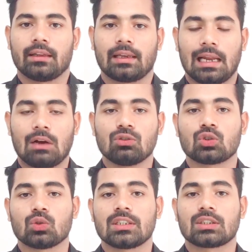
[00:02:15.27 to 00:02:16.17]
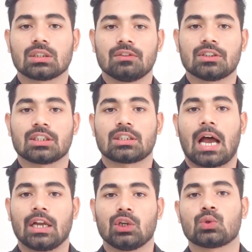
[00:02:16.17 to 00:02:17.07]
The cloud storage services
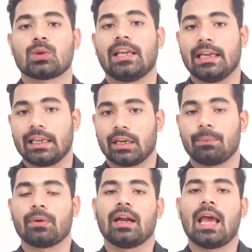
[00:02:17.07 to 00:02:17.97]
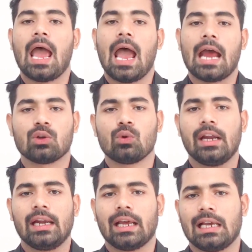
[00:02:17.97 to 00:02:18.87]
are usually encrypted and your
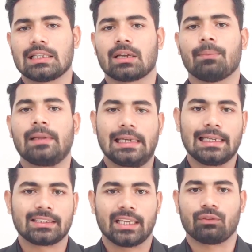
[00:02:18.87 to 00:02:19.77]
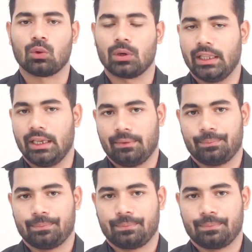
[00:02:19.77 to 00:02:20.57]
data is completely safe over there.